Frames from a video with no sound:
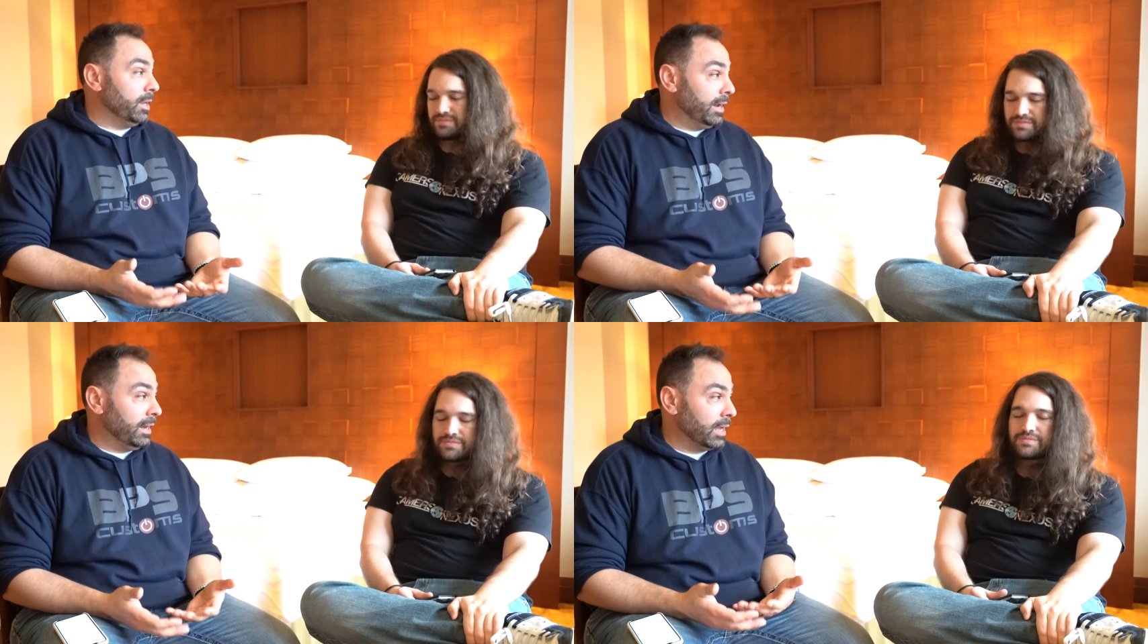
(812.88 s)

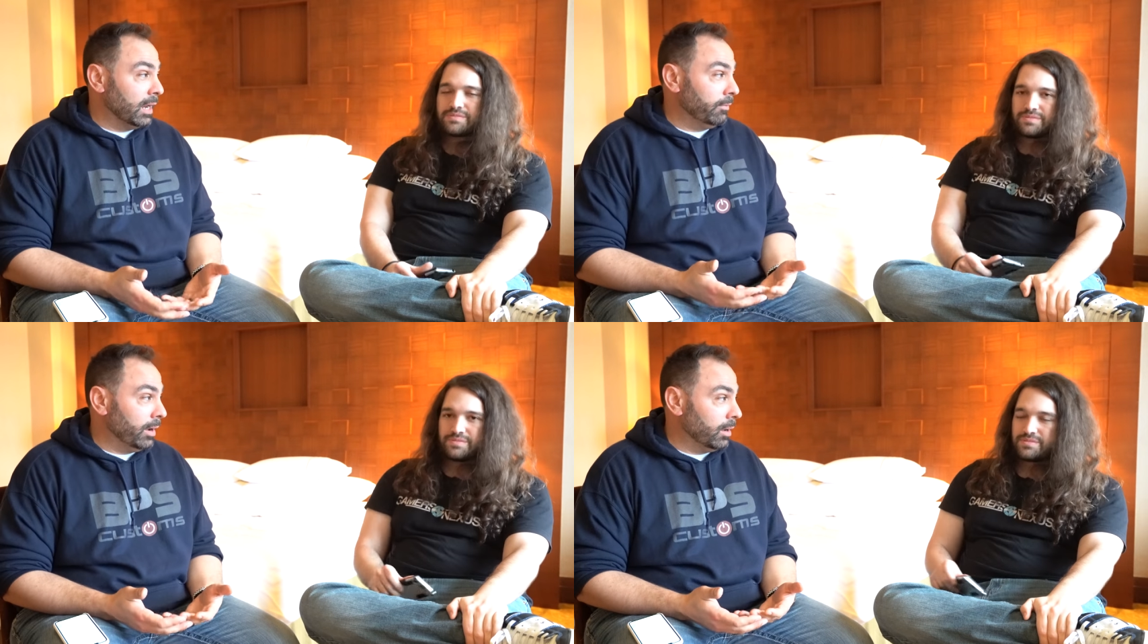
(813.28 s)
Speaker 1: in any
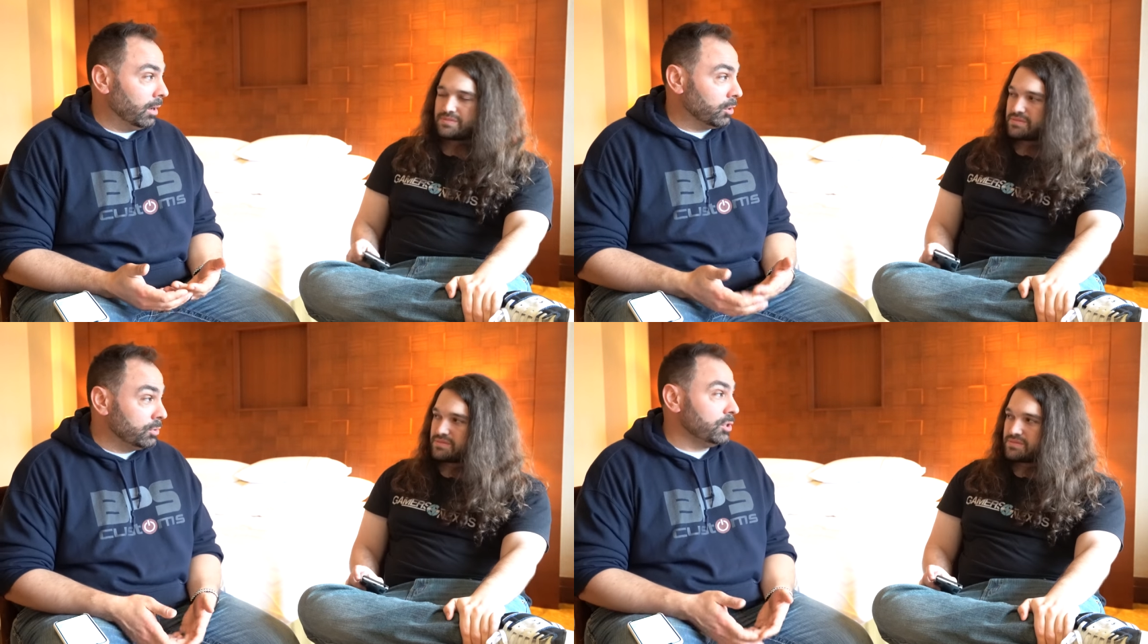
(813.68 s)
kind of
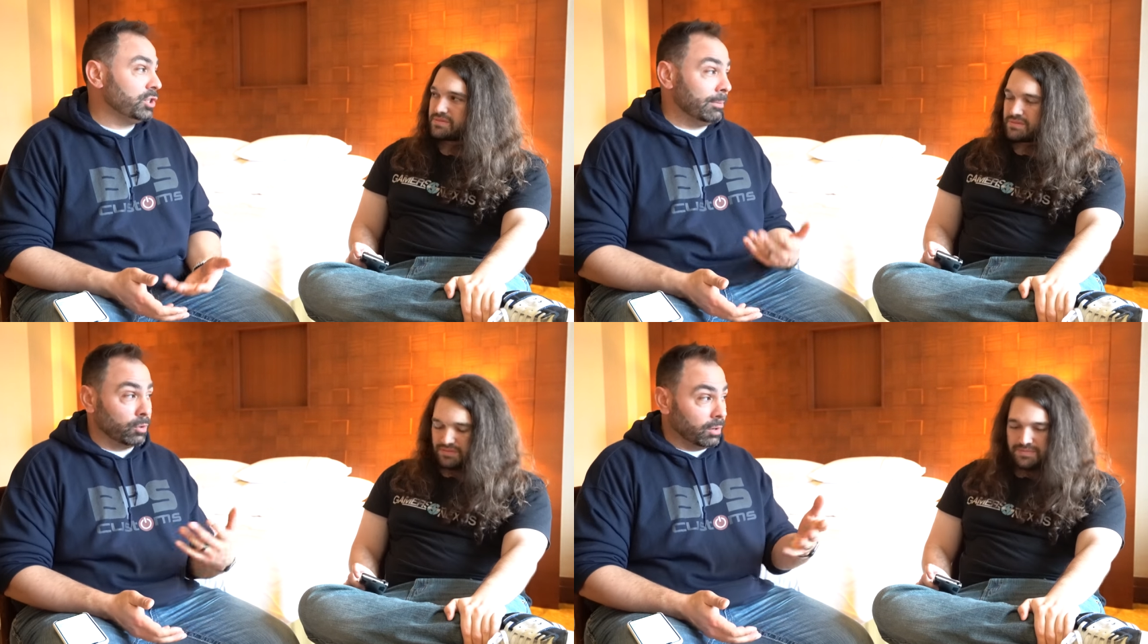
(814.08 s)
uh,
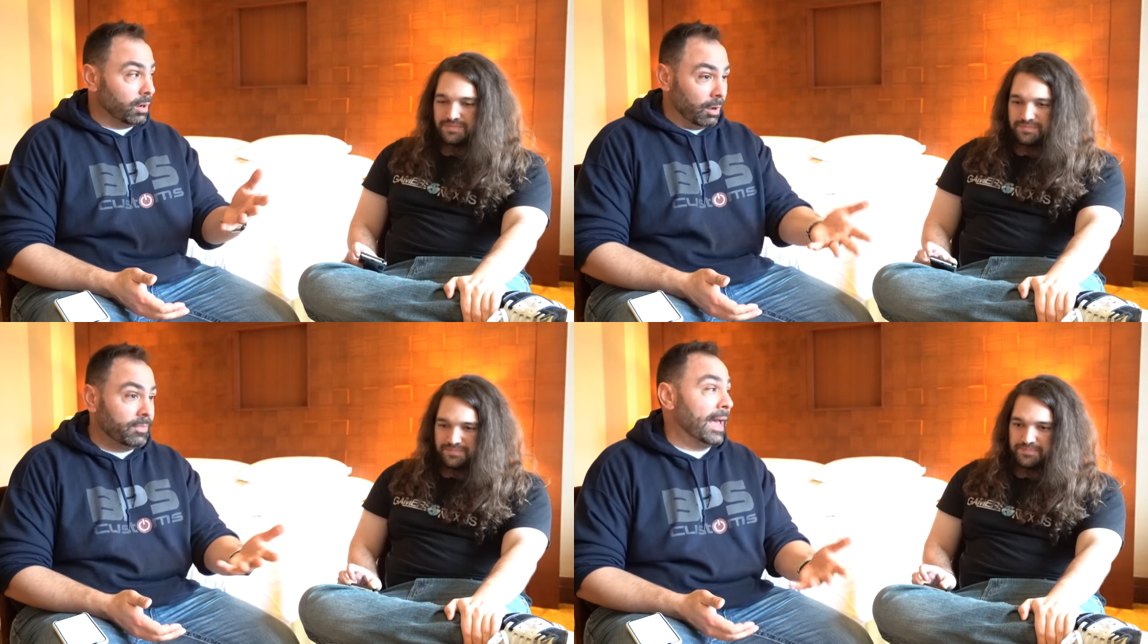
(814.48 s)
acoustic chamber
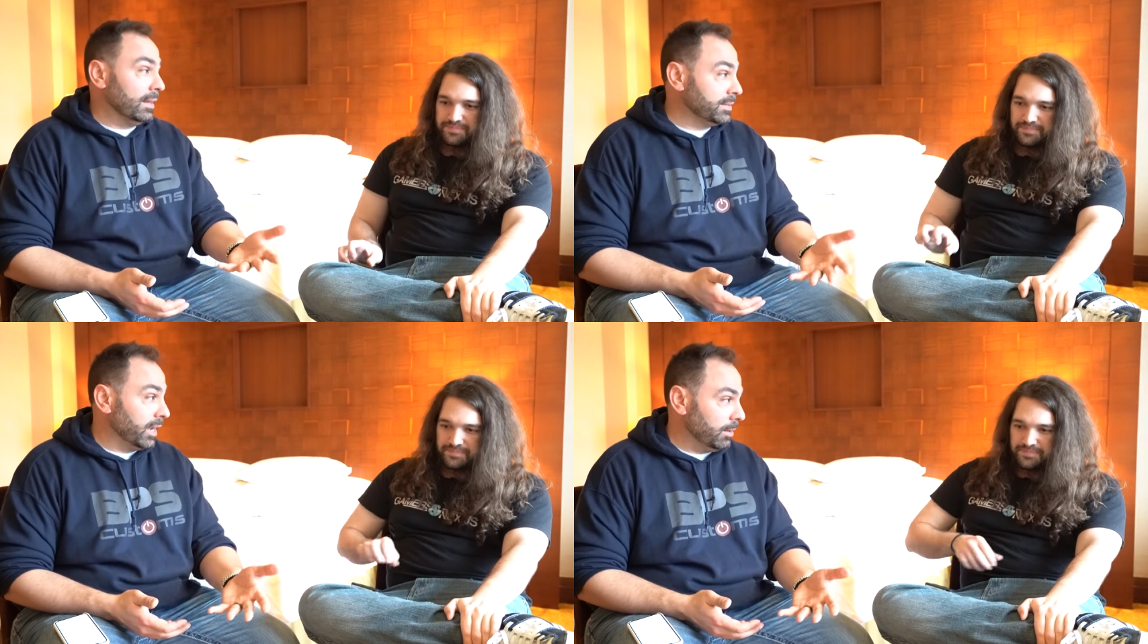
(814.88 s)
mm. of
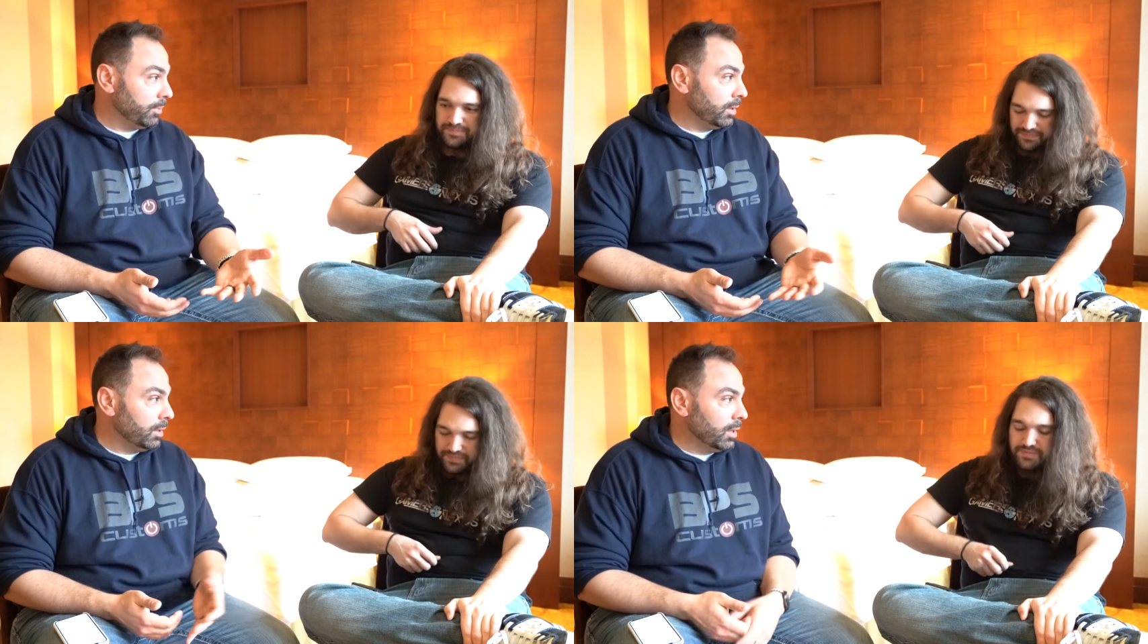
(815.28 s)
that type.